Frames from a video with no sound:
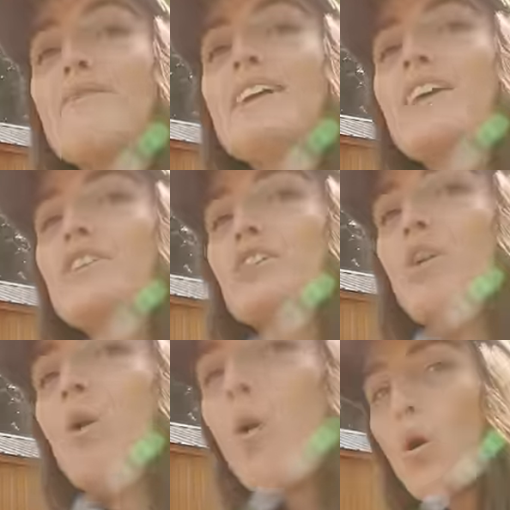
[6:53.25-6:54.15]
And we have a
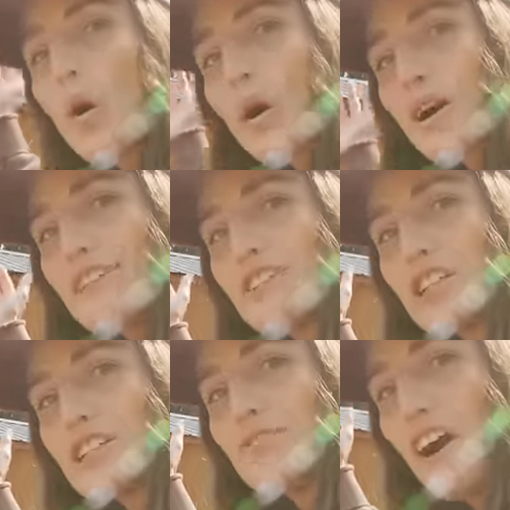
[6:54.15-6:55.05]

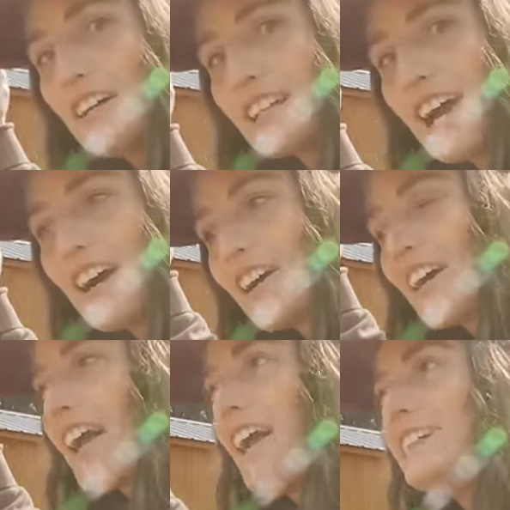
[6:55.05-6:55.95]
gorgeous fall day on
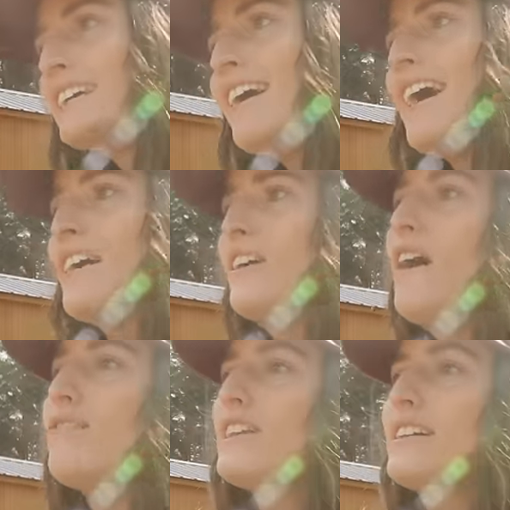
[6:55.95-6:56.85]
our hands. And
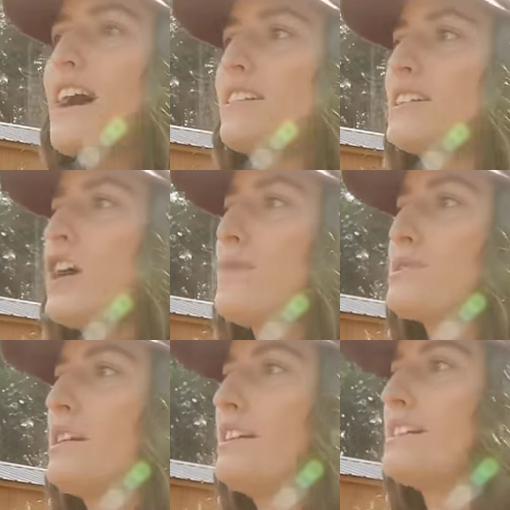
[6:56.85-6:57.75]
hopefully now that the
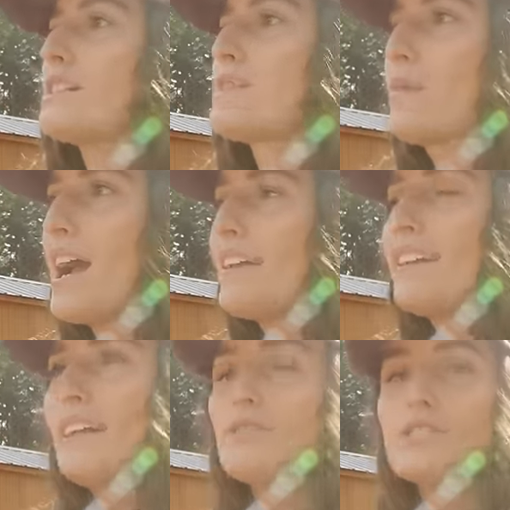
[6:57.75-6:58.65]
topsoil is spread,
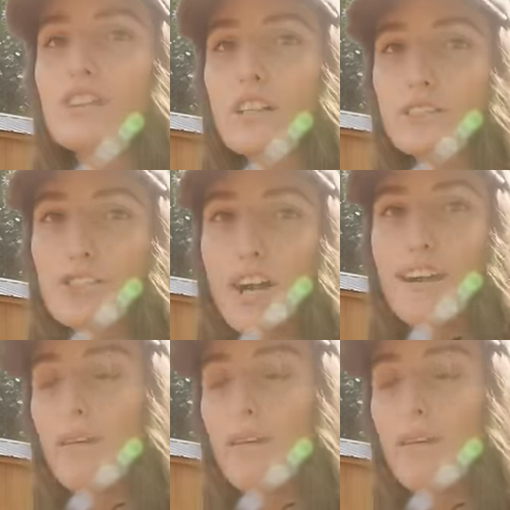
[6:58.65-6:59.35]
it will start to dry